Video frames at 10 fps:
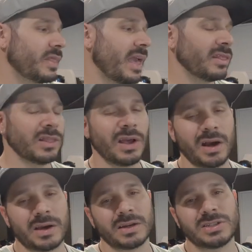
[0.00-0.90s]
they
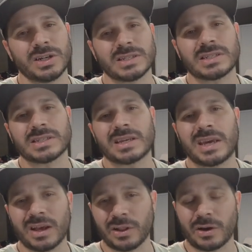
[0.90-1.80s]
look just
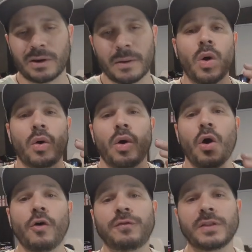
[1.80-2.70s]
killer. Well,
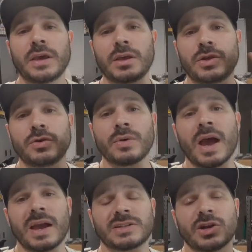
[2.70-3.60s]
hopefully you
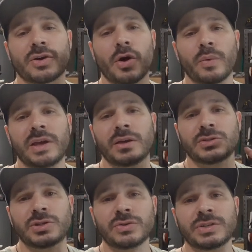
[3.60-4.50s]
guys are going
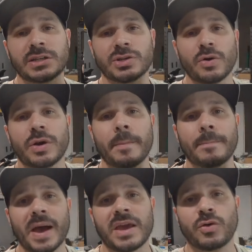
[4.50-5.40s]
to
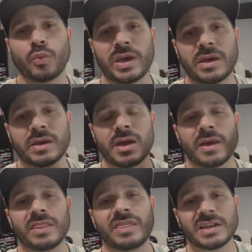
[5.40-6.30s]
Daytona Bike Week
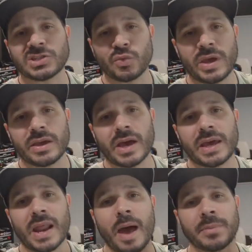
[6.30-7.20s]
this
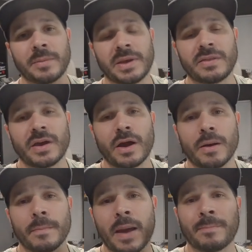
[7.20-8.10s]
weekend. I'm gonna be
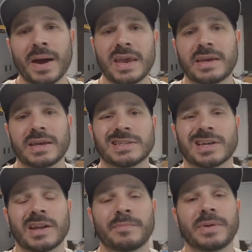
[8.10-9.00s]
there. My bike is
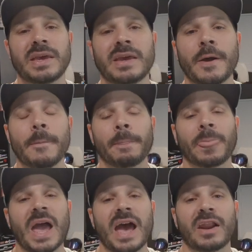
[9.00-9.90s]
gonna be
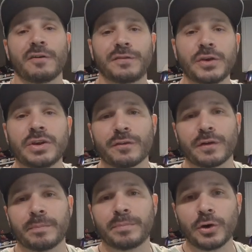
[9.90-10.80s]
at a few
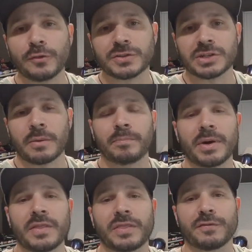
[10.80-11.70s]
different booths,
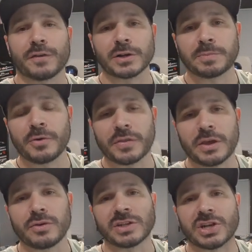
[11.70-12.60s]
but the first booth that
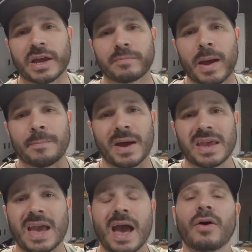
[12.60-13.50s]
you can check my
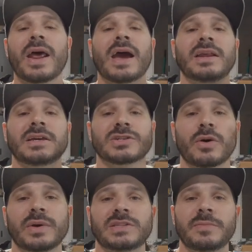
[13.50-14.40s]
bike out at is
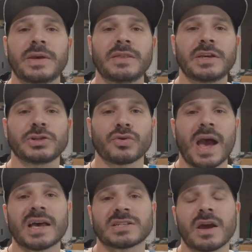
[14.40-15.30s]
going to be the
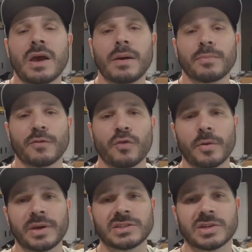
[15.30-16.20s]
Trask
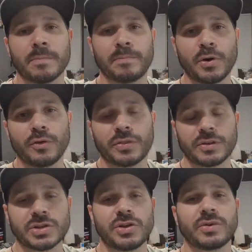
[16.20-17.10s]
Performance
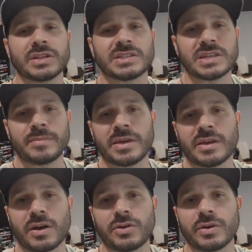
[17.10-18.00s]
booth. So you can see me
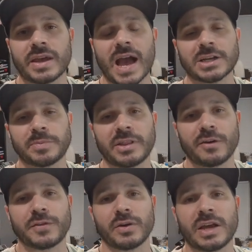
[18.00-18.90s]
there, you can catch me
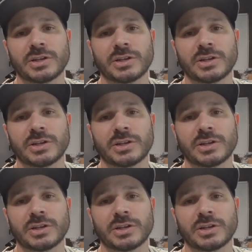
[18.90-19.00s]
there if you're